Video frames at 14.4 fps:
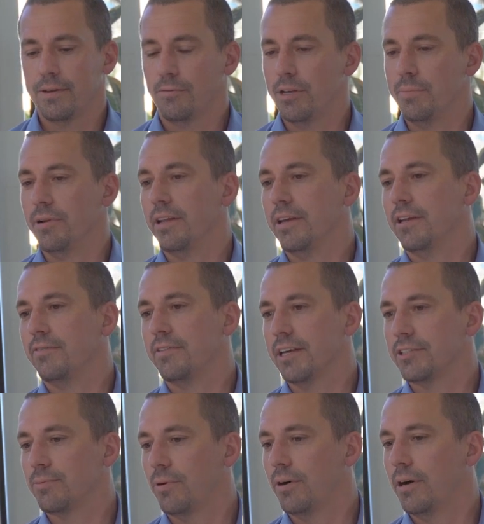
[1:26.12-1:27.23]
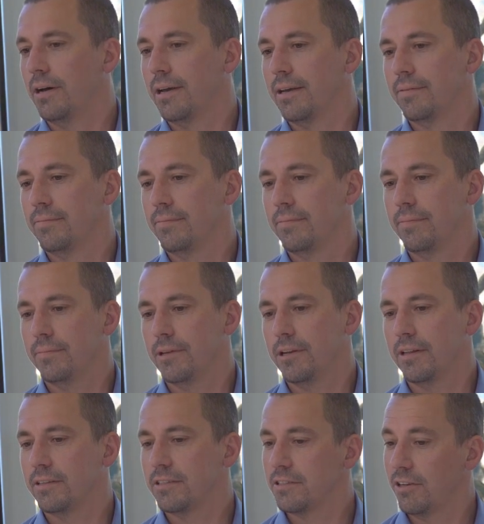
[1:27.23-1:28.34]
we believe that's why, you
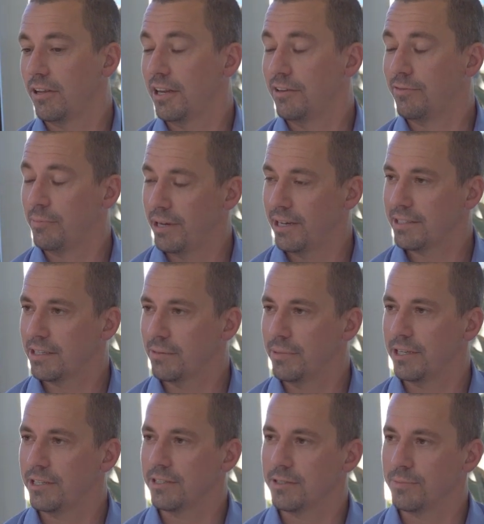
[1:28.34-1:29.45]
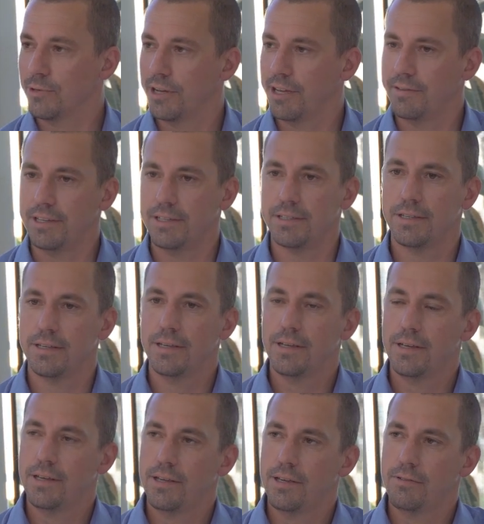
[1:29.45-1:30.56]
know, there's a slightly different basket mix, there's more heavies.
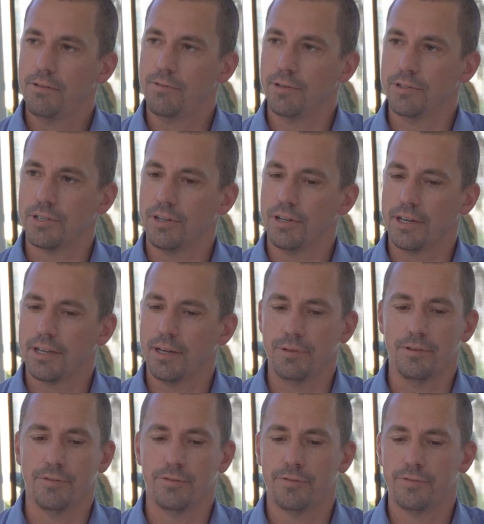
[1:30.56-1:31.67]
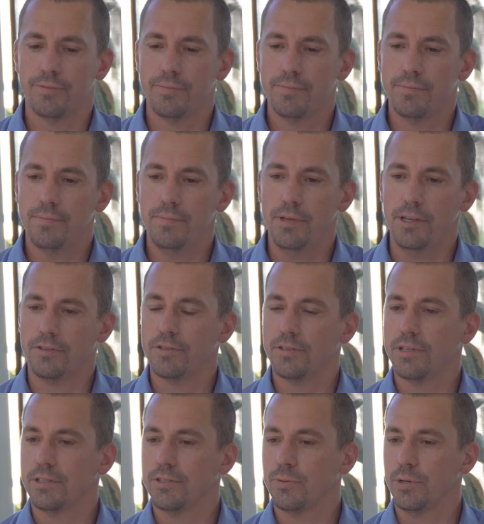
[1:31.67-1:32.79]
We've also got a couple of
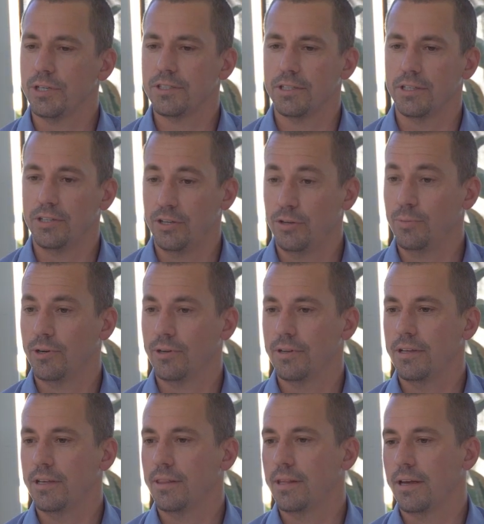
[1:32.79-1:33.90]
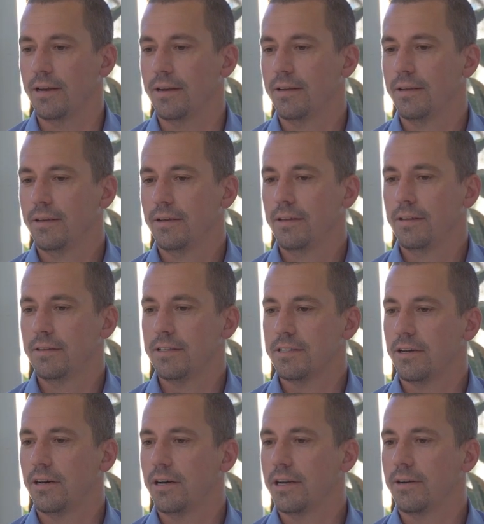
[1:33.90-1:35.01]
interesting twists in Newmont in that there's
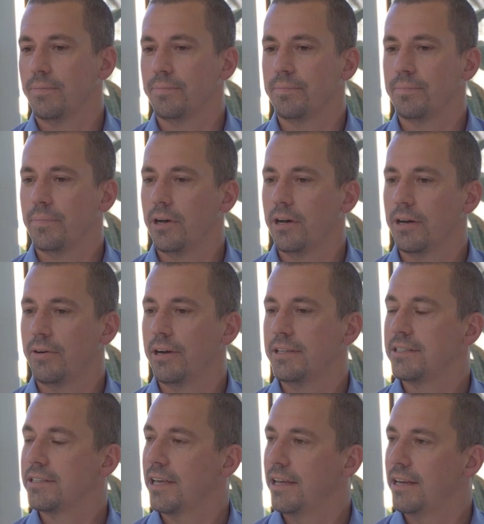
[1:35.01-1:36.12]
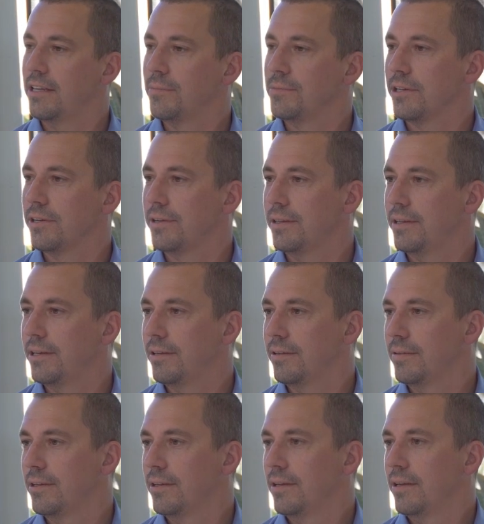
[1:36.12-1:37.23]
a high grade scandium zone in there.
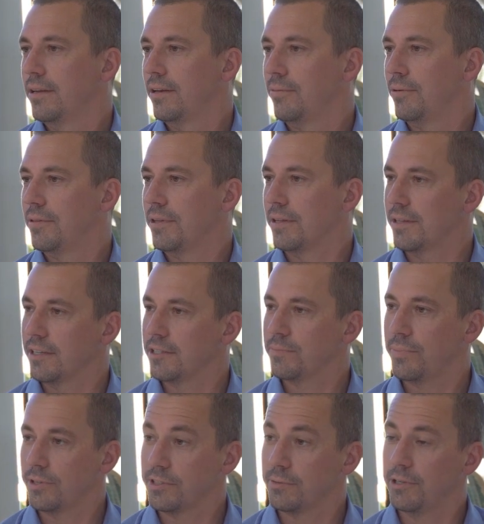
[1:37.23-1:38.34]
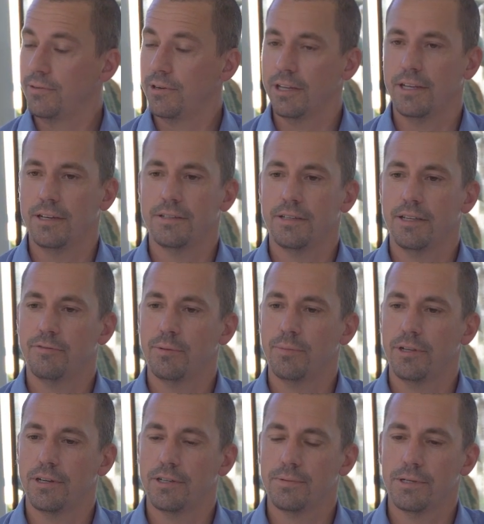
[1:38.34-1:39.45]
And we think that's possibly related to the
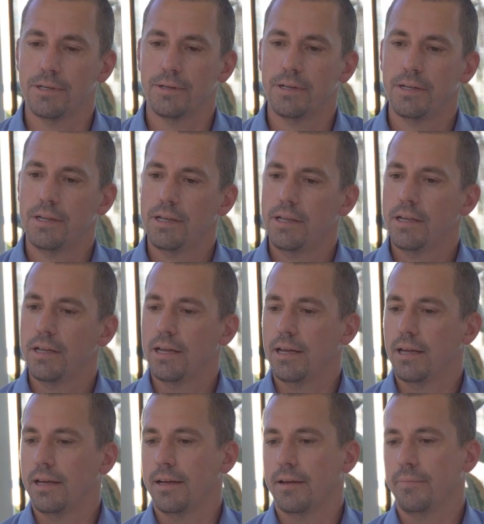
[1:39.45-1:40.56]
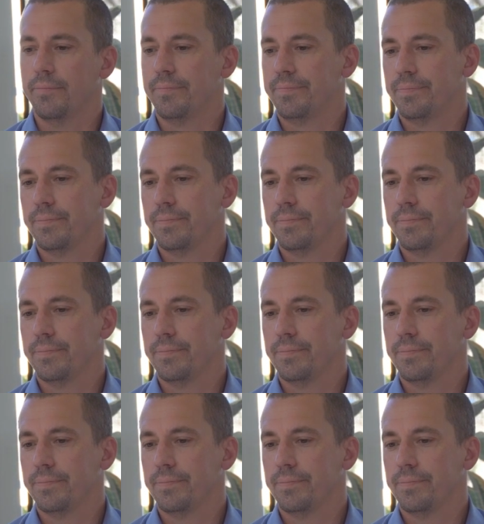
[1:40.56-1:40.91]
amphibolite as well. And